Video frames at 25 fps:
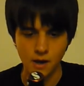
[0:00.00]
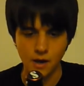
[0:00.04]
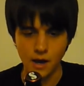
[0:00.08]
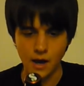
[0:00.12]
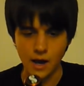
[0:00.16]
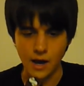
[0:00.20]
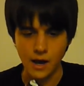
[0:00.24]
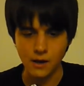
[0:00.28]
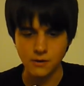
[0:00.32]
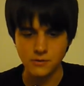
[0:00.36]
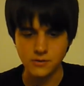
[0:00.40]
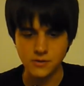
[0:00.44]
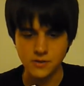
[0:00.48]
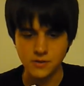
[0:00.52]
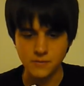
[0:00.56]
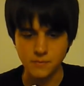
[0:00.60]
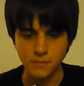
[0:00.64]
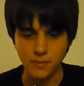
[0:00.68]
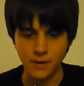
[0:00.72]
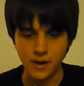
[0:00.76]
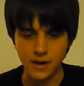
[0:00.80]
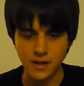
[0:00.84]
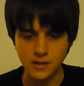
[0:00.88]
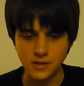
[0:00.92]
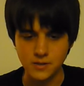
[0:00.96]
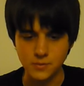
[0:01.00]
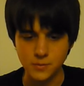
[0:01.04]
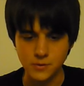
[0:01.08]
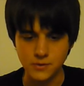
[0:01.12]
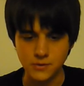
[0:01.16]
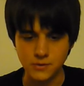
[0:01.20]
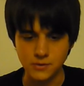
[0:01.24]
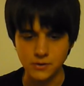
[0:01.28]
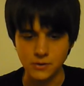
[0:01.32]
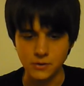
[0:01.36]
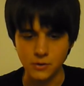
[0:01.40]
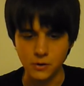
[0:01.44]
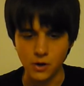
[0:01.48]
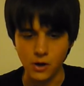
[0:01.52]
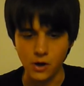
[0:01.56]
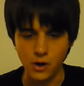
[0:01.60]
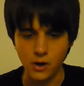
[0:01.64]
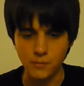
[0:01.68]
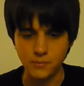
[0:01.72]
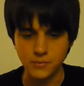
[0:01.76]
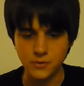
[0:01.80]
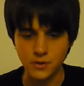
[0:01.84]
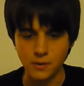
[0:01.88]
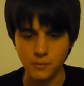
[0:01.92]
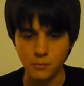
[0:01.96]
Ours is a balance between the
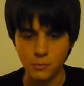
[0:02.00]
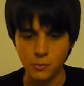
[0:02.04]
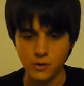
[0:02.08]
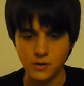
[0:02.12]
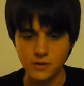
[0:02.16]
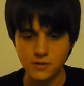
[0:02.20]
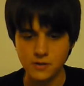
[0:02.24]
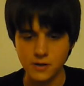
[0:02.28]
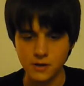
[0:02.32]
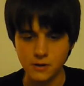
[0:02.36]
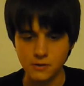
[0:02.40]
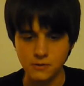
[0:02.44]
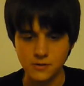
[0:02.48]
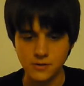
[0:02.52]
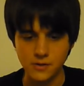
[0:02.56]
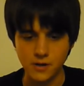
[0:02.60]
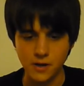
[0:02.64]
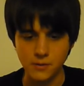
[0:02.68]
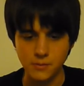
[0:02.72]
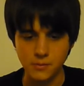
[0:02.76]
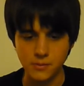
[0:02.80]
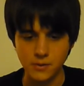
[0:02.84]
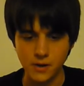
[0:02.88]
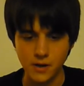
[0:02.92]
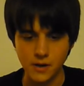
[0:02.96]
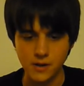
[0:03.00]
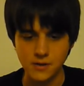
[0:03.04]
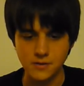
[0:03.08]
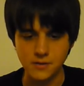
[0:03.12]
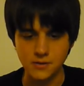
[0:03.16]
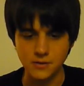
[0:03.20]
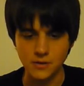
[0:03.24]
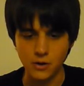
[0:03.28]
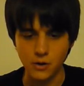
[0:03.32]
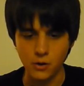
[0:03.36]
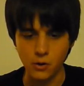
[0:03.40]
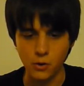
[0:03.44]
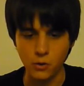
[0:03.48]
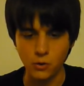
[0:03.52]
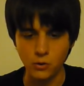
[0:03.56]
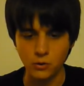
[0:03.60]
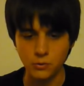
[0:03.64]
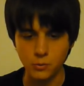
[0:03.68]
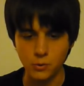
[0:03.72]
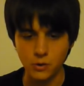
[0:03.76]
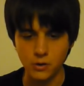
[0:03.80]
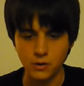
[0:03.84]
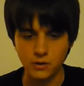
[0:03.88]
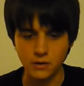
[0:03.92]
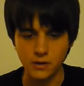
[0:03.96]
hopped up West Coast IPAs and the old
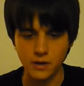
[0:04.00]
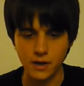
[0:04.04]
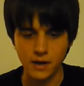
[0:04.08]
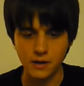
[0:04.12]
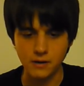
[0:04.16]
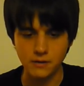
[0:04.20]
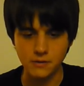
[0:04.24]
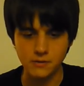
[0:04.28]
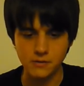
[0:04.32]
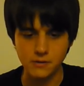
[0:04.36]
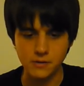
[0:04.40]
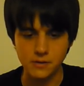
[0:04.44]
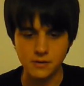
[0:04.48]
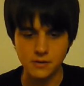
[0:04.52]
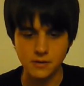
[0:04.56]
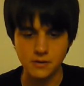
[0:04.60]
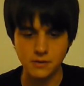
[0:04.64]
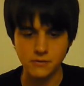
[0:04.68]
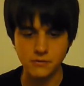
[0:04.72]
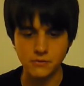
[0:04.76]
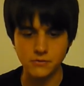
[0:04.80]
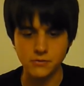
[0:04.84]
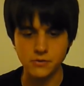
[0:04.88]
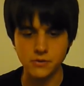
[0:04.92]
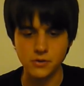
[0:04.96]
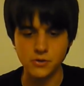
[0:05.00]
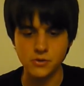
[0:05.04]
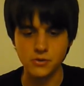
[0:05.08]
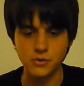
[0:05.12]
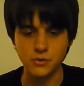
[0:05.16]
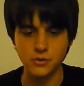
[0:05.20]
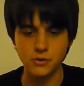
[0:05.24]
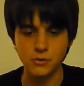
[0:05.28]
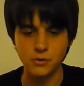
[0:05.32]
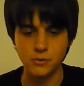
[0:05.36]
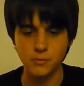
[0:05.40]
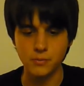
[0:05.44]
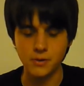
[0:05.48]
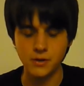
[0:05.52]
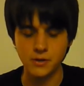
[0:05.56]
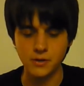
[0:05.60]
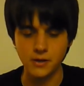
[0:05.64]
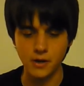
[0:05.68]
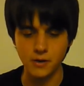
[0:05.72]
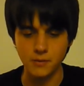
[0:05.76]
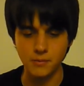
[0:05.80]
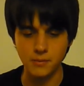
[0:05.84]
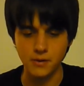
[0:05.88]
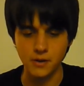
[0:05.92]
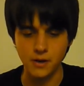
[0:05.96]
world characteristics of traditional European
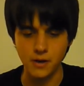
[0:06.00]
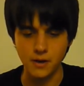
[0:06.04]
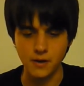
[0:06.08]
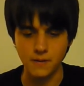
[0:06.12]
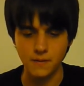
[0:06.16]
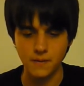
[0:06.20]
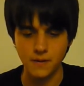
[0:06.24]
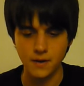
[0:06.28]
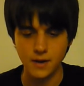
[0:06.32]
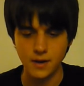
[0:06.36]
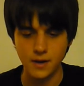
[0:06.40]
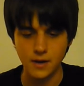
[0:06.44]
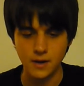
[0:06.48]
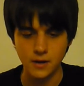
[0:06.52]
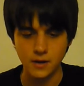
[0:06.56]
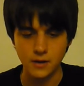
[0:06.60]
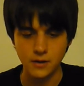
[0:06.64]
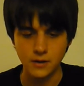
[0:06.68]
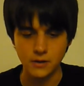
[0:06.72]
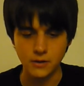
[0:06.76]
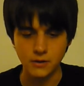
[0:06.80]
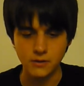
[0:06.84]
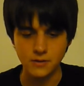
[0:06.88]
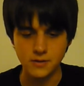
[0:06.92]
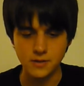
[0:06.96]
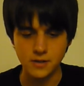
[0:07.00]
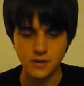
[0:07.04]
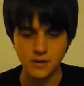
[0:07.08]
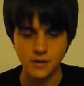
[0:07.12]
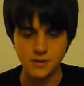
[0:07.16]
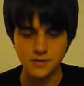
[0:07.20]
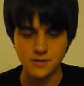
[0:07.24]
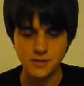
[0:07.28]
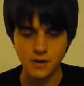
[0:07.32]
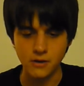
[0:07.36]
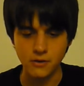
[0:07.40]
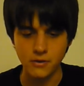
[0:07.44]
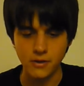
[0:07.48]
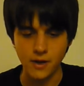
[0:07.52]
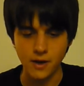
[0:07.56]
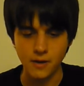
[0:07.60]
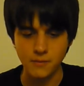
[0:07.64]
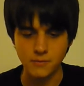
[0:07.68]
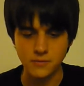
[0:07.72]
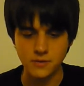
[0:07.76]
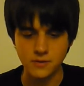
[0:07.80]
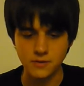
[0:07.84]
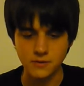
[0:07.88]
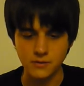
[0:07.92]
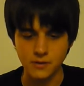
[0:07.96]
IPA. You could say that
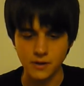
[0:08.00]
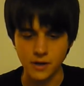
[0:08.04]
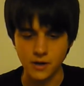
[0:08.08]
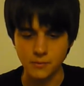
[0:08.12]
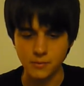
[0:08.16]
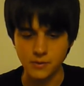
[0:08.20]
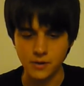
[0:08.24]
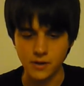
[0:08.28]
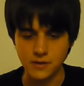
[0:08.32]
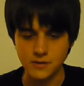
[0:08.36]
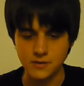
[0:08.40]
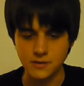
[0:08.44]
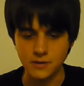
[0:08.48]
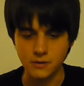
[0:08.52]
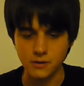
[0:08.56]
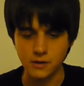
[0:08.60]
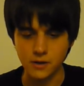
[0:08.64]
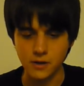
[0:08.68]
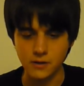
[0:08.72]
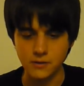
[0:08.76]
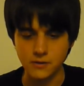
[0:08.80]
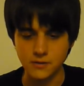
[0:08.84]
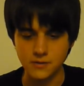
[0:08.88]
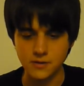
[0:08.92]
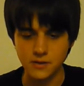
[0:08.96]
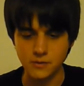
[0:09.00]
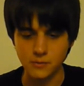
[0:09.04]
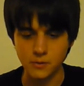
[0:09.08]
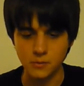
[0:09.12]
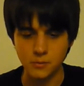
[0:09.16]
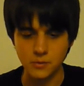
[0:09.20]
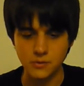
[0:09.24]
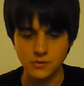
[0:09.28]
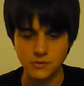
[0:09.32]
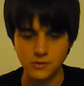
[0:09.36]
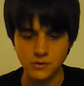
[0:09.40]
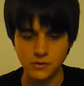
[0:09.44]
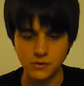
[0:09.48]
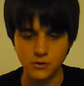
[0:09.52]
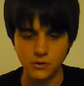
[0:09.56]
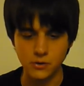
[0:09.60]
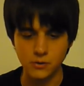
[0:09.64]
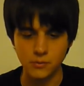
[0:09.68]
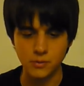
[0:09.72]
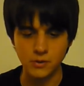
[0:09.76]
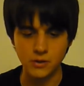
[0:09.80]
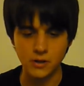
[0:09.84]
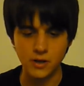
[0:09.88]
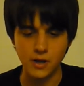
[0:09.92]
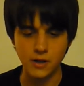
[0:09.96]
Southampton IPA is located somewhere between Europe
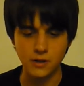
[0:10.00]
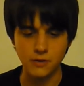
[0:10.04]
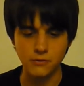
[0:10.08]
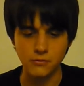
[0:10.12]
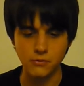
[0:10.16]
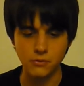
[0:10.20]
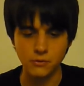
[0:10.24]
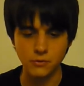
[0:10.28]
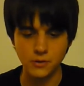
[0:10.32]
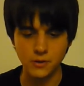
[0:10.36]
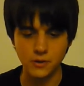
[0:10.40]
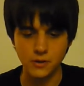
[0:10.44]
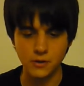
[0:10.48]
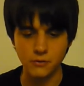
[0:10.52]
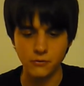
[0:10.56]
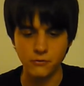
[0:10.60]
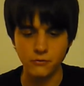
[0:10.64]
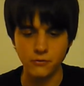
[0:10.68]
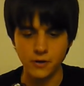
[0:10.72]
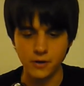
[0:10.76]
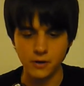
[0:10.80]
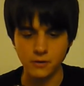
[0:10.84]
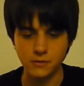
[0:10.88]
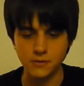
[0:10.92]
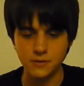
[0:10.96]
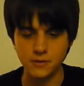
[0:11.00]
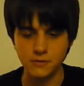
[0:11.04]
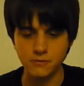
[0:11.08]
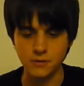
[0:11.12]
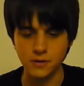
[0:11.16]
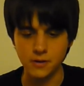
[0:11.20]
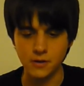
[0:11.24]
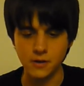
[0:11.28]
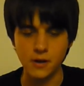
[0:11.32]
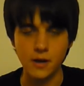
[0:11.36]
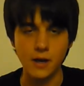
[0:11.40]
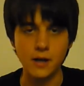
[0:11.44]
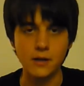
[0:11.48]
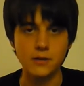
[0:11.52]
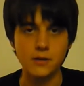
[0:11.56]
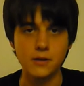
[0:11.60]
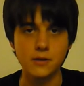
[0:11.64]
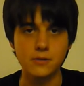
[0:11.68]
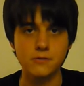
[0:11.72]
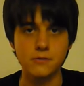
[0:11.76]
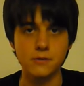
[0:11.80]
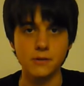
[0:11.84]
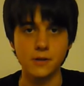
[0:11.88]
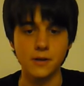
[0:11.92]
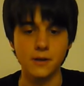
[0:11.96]
and California, figuratively and
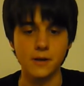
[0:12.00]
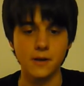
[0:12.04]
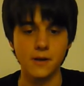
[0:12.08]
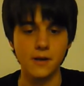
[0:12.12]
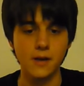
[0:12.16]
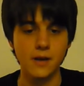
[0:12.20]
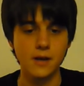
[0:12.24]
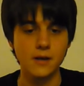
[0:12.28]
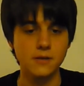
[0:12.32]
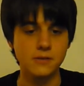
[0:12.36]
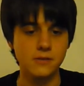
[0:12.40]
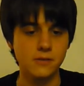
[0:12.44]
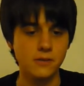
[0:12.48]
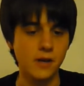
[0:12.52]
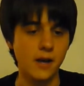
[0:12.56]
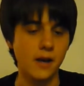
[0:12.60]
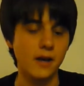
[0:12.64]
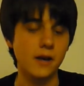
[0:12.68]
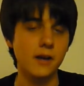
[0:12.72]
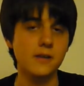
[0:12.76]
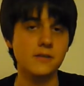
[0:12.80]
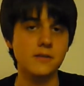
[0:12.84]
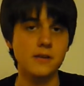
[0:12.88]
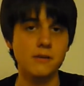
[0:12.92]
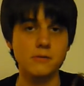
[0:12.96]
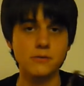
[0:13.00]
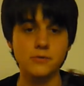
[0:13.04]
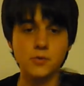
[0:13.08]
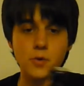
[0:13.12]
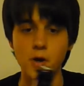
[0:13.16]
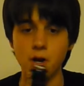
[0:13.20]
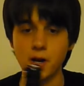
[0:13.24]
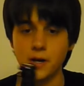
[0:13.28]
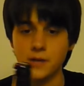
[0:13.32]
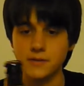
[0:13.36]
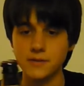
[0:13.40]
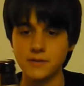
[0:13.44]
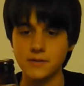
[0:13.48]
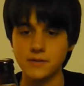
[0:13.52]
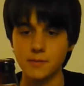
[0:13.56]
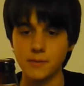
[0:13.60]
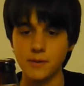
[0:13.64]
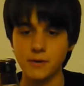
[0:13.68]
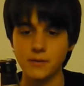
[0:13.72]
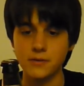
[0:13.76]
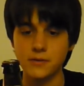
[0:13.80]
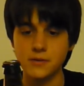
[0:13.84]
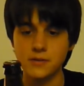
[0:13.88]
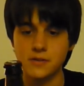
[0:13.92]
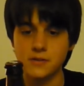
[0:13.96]
literally. So yeah, I guess I was right about
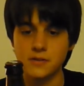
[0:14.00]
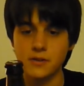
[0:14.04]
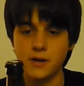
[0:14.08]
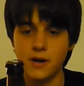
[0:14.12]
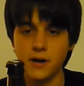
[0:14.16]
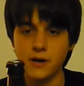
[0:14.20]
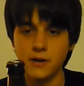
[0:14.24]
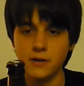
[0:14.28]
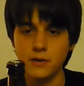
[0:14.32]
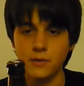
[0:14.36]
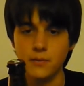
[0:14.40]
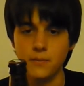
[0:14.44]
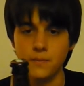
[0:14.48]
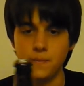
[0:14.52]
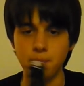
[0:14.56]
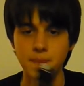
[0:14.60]
the style,